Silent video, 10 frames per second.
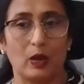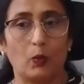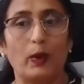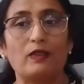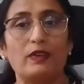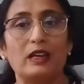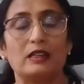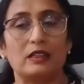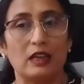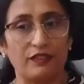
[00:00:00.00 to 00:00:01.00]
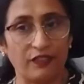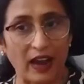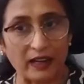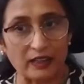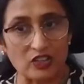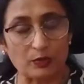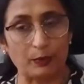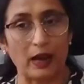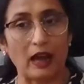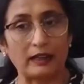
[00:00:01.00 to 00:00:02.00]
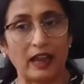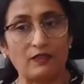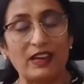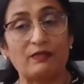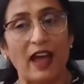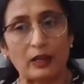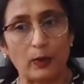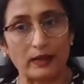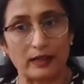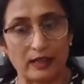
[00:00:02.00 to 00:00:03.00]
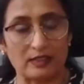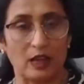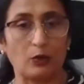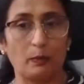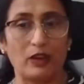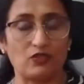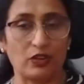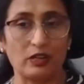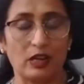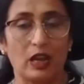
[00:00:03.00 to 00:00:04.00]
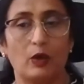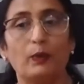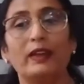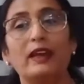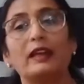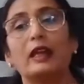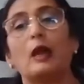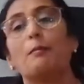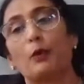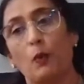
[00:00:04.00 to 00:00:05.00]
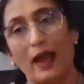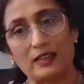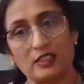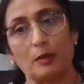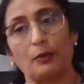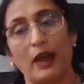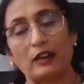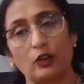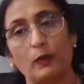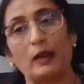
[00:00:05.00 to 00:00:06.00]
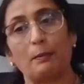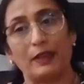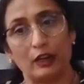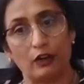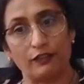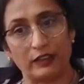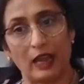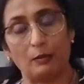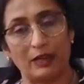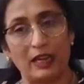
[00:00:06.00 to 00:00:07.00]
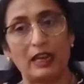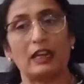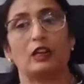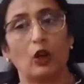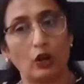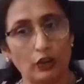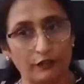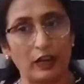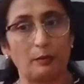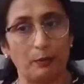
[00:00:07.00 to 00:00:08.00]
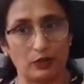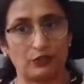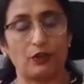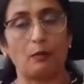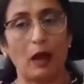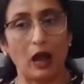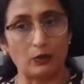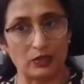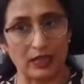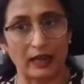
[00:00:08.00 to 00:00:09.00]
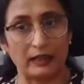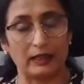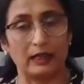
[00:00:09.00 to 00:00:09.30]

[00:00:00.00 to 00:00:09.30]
when we define this product, and we value added, as Naru mentioned. We really improvised the product over a period of time, taking in a lot of inputs from outside,